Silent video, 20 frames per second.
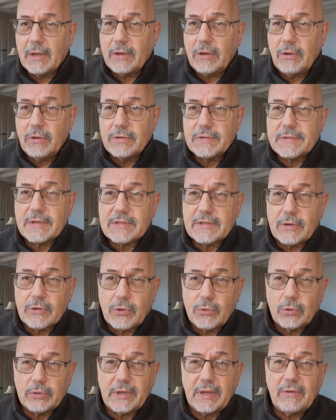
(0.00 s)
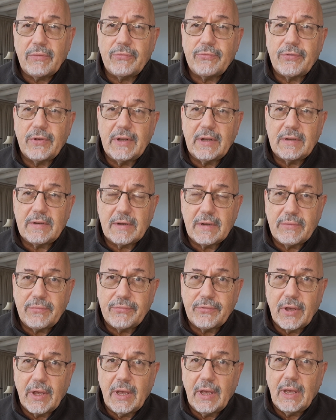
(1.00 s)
use the so-called infinitive.